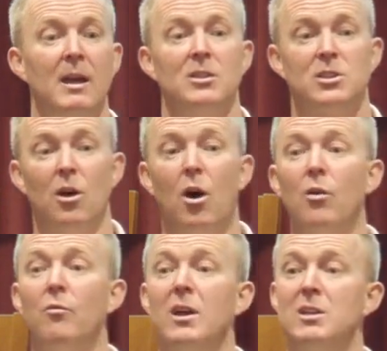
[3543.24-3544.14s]
So
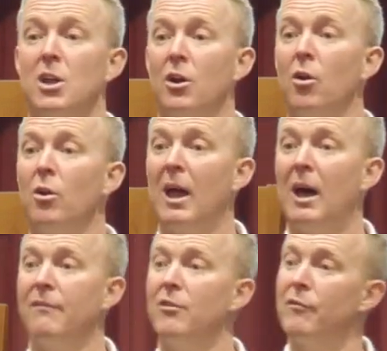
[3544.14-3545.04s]
Henri is going to look
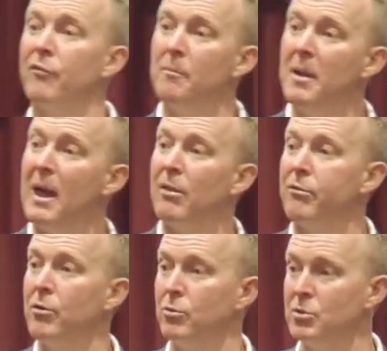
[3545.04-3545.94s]
after you from now
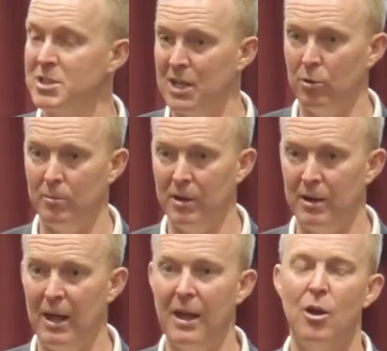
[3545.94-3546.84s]
through to settlement,
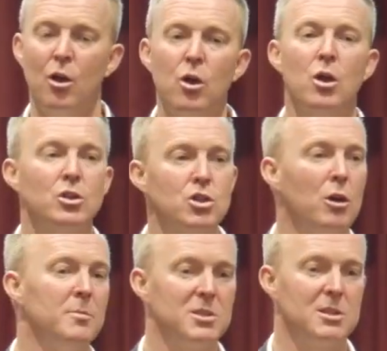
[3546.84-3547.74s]
and her
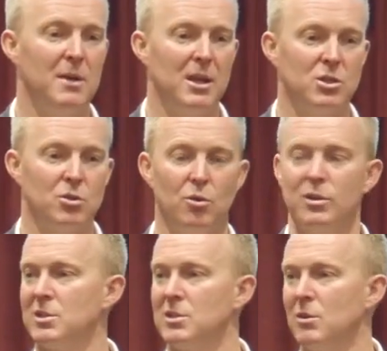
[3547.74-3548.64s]
job is to make sure
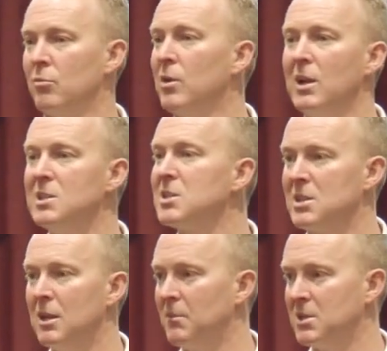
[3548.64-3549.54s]
this is a really
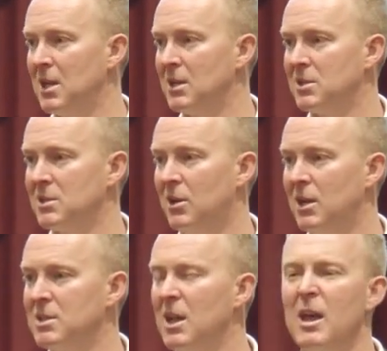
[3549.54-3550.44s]
seamless
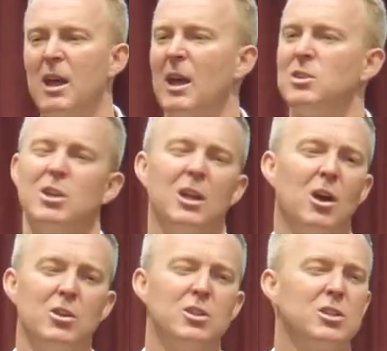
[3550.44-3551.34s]
exercise. And she
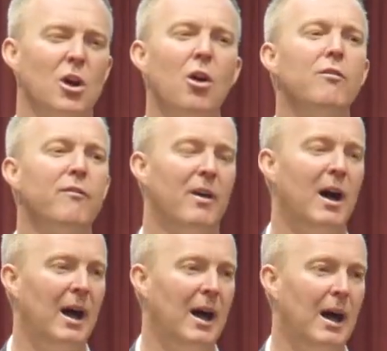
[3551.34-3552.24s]
goes so
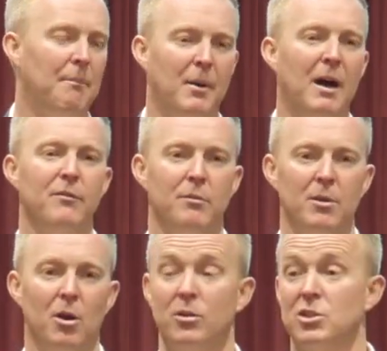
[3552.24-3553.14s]
far above and
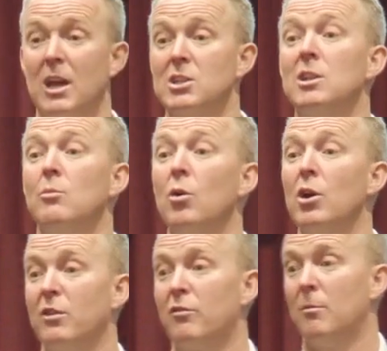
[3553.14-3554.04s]
beyond. She actually
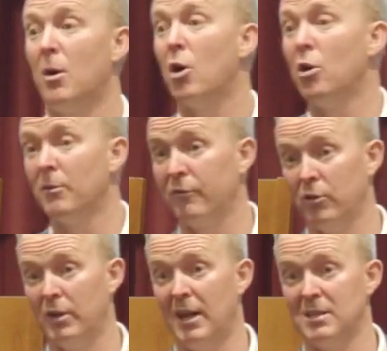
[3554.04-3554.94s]
works from home a
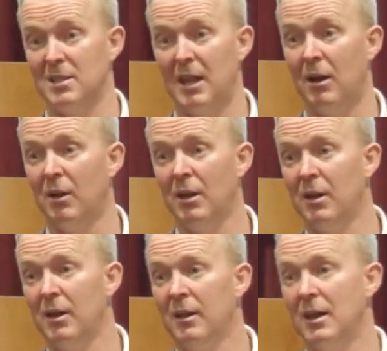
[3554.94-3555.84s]
few days now.
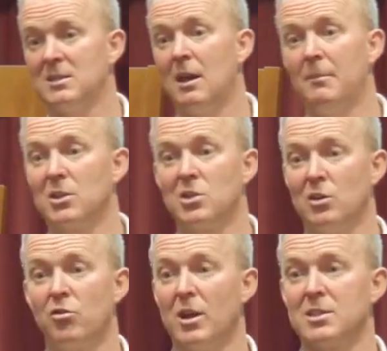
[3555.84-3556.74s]
That's how much I
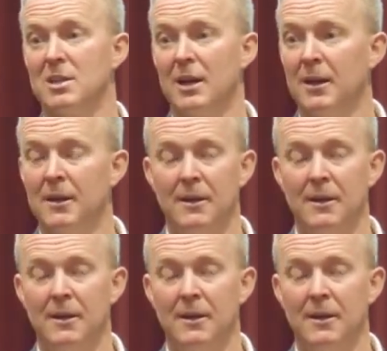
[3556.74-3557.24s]
trust her.